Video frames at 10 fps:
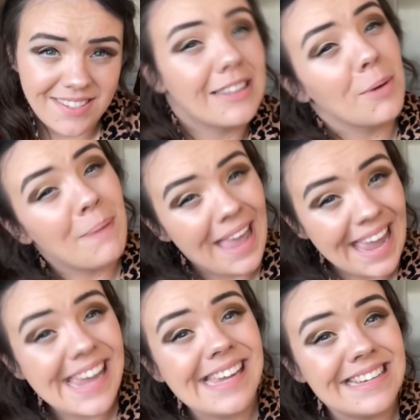They're
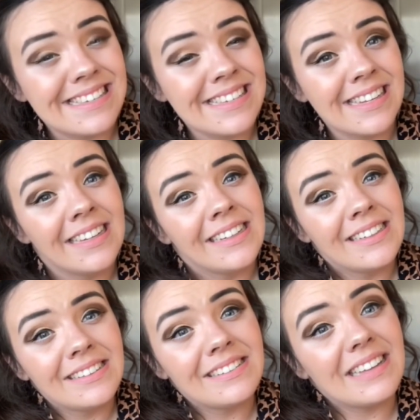paid
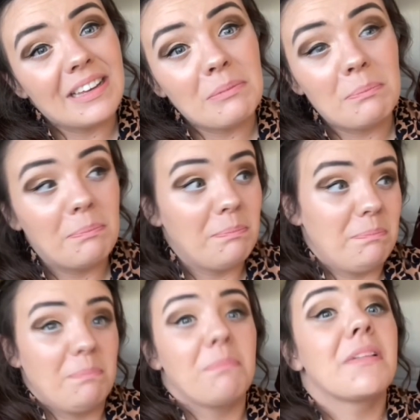to
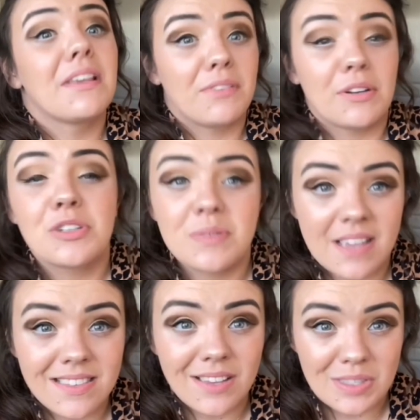give their 2
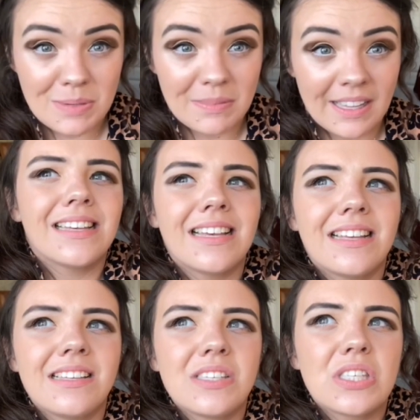cents on something.
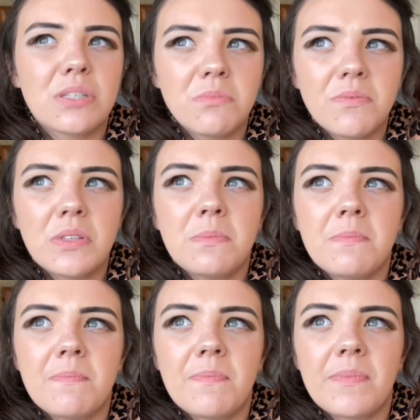Some of them
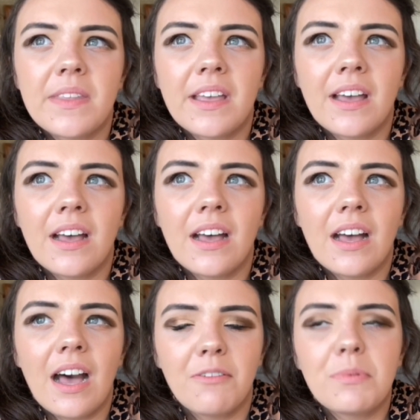
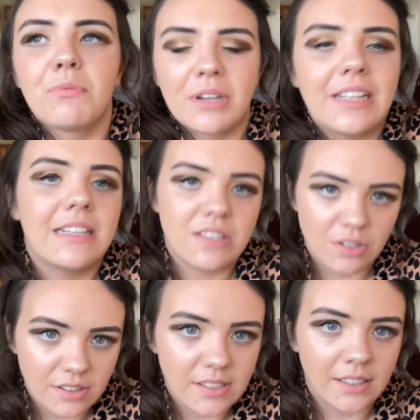have been really
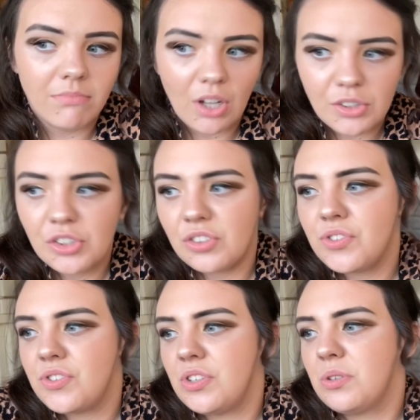insulting, not
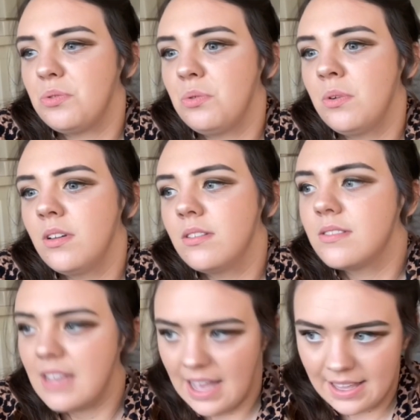just to
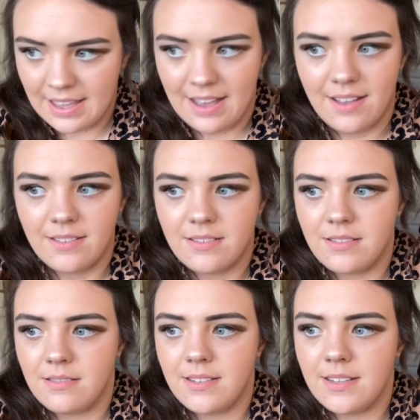Zach and
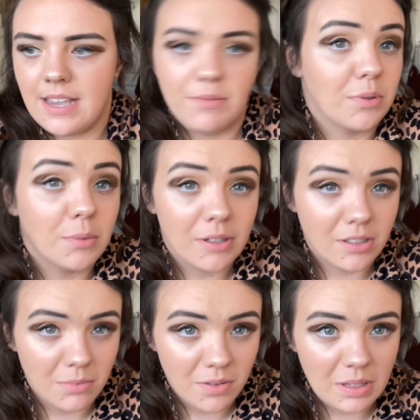everyone who worked in the
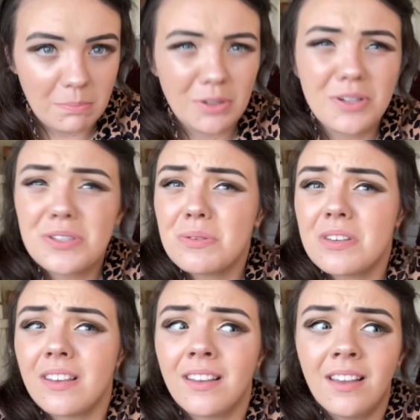movie, but also to
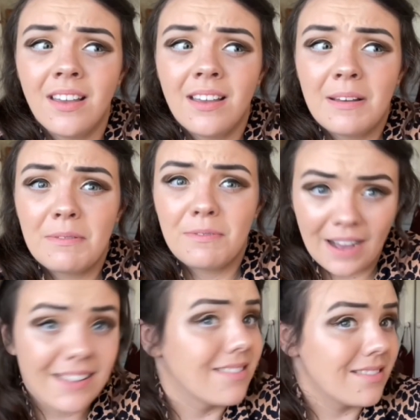
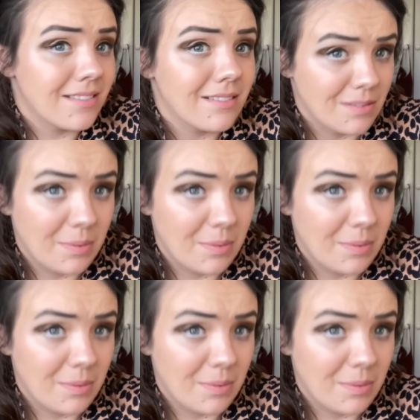fans as well.